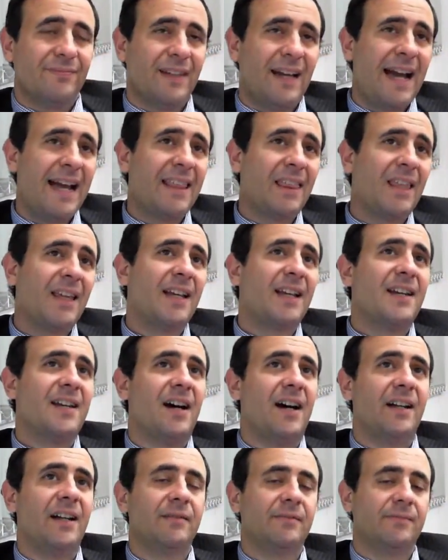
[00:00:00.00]
I think
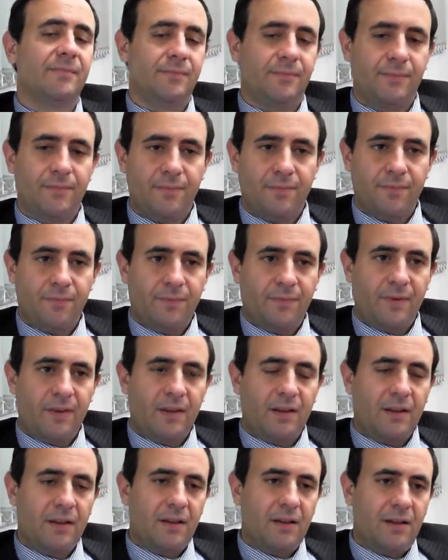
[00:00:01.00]
not.
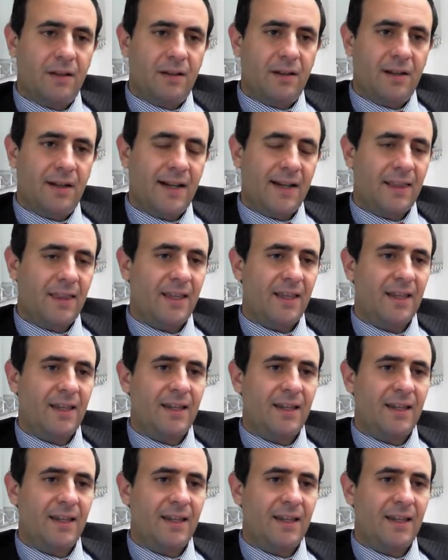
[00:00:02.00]
I think